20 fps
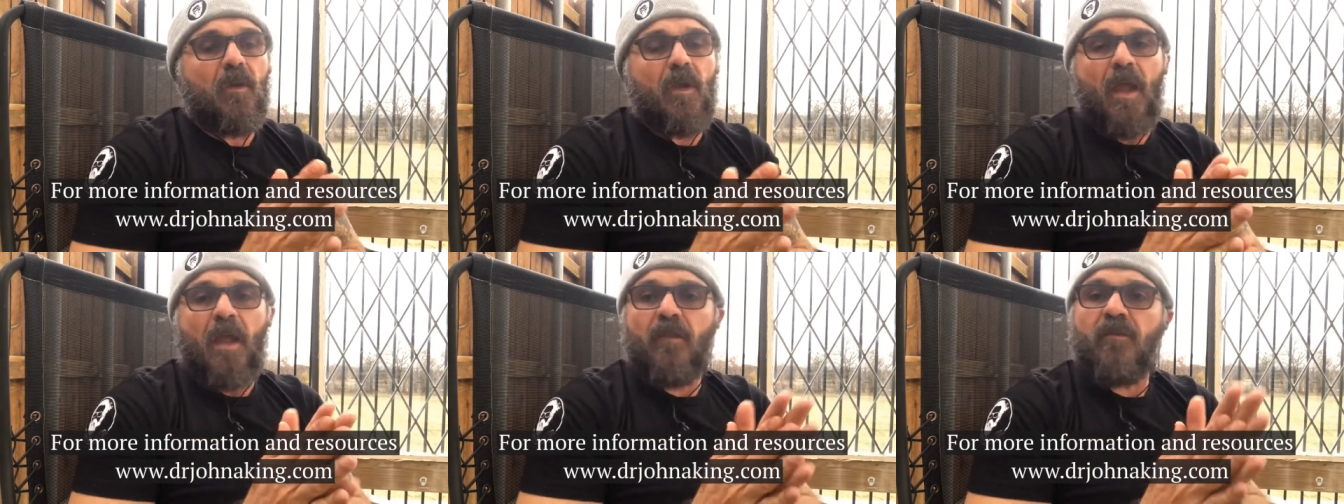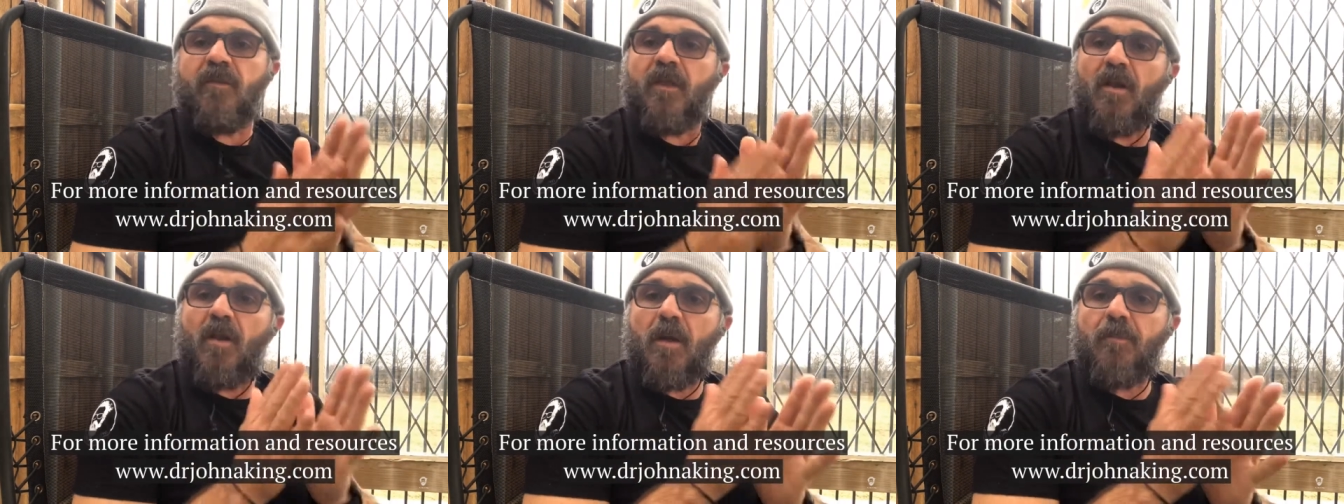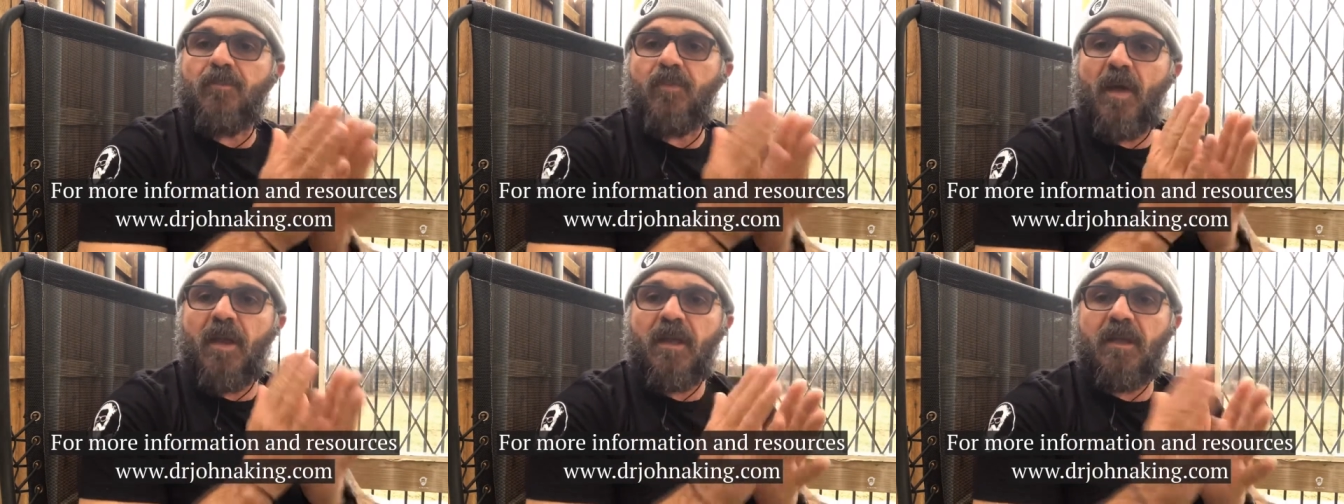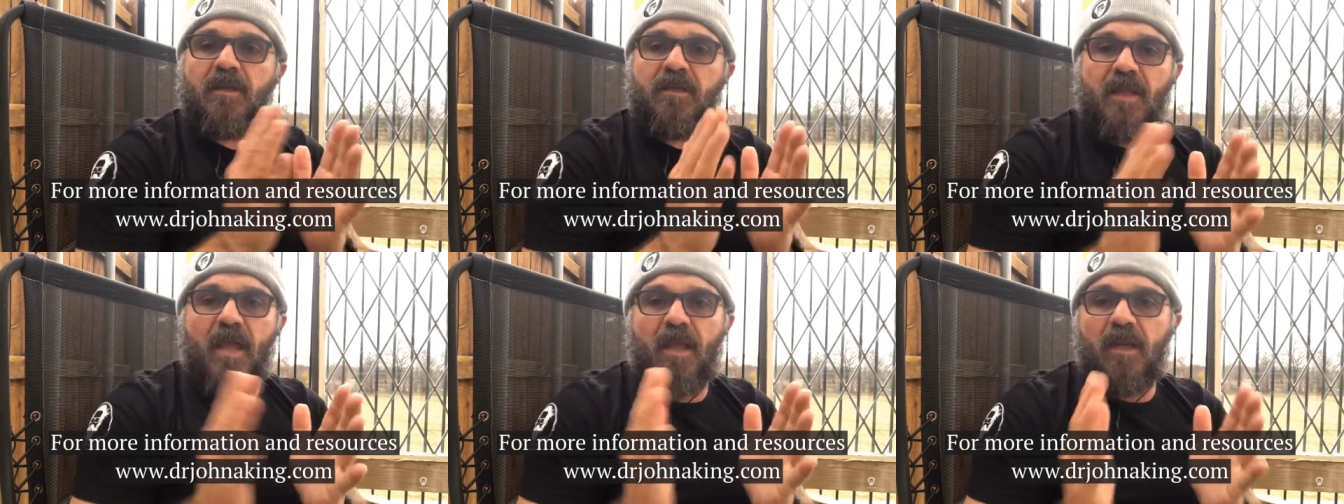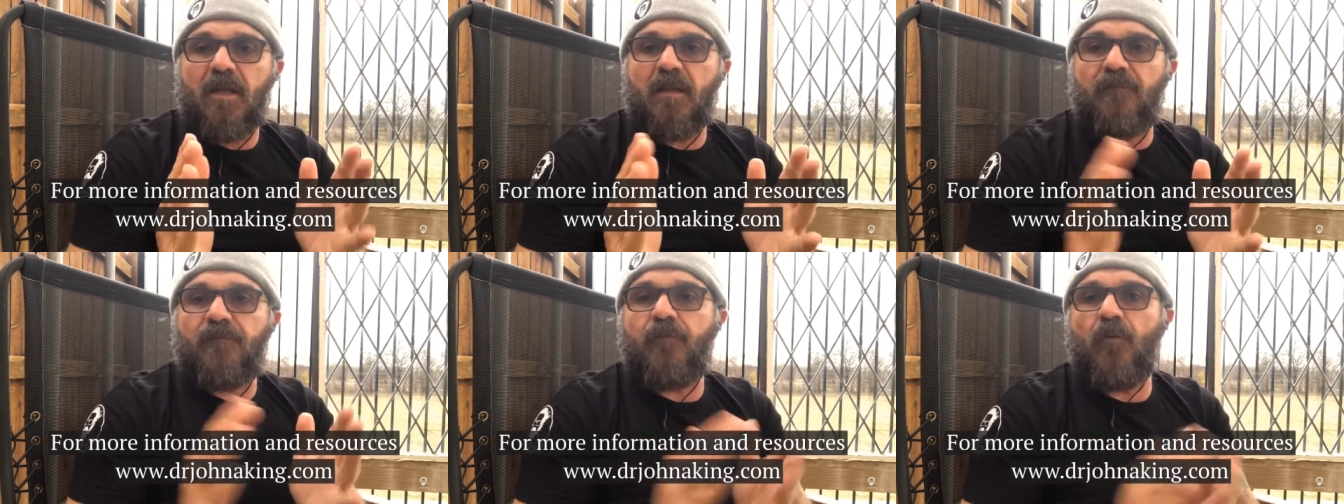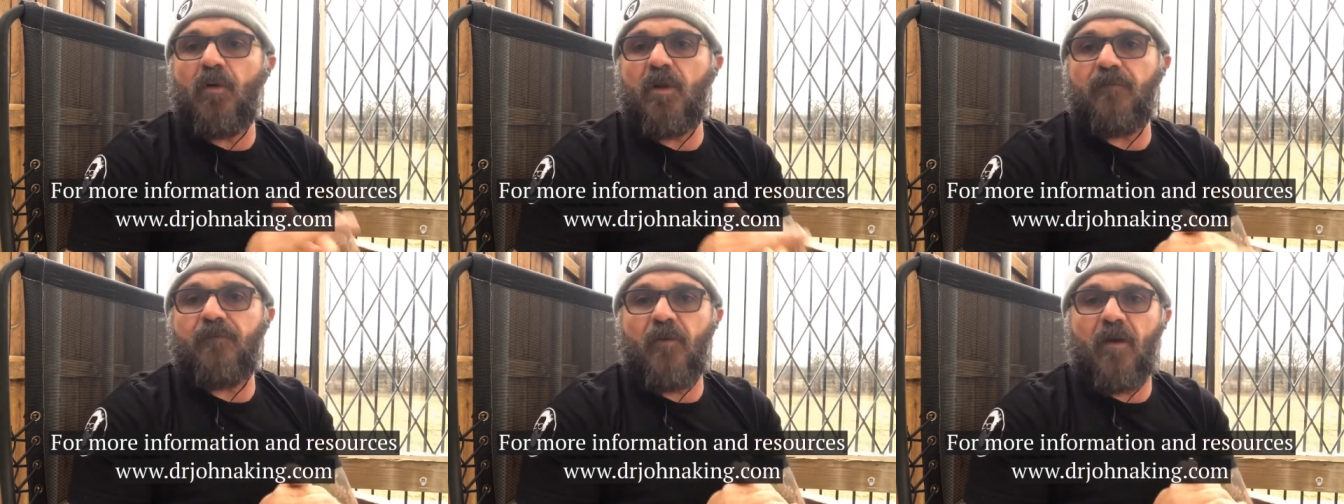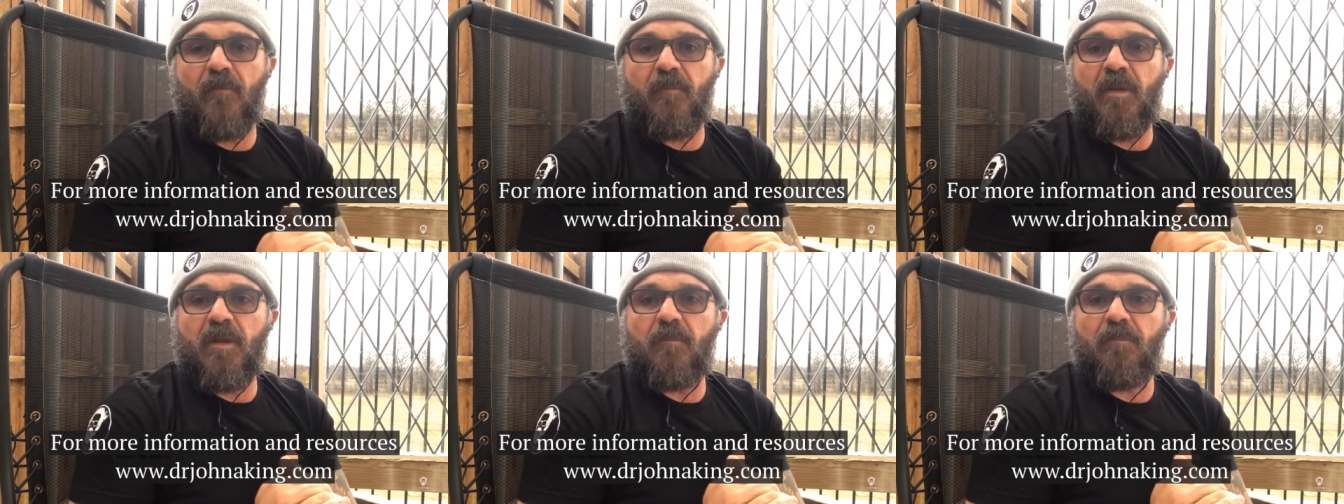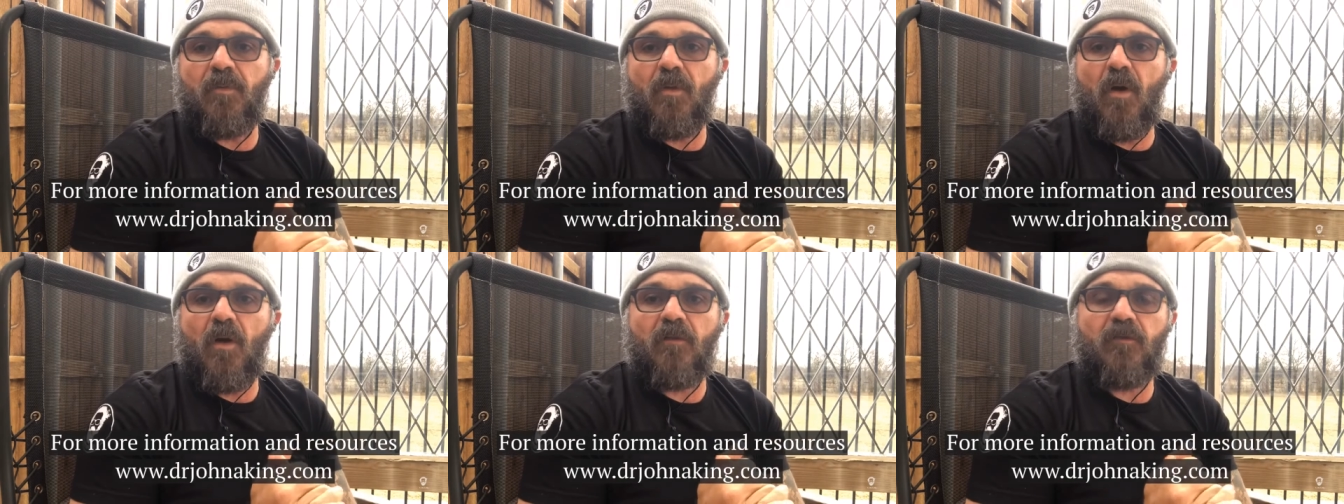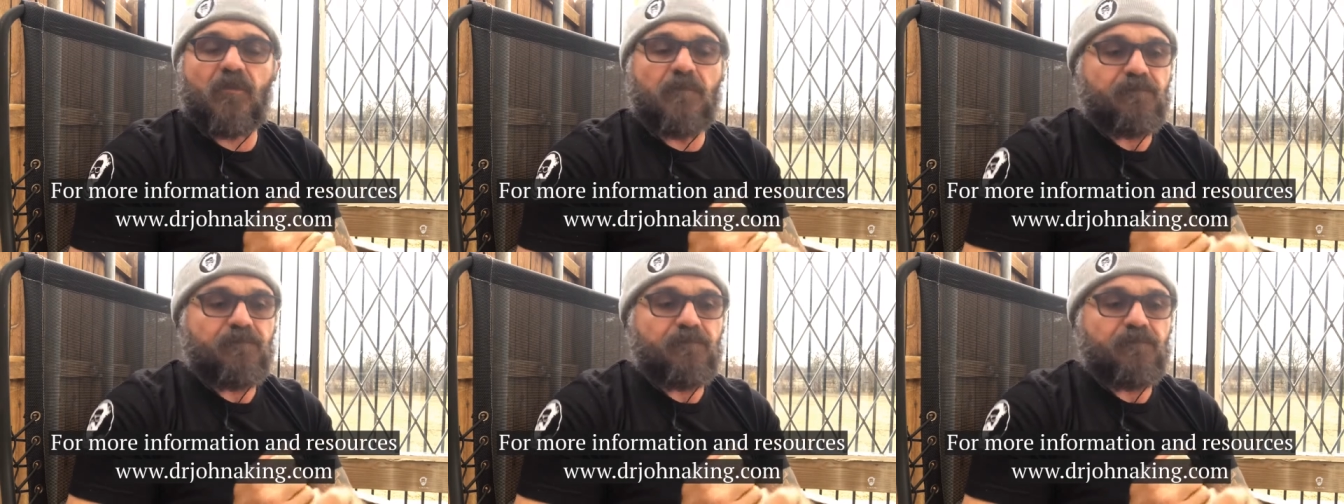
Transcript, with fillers: And then I break it down into 45 minute blocks.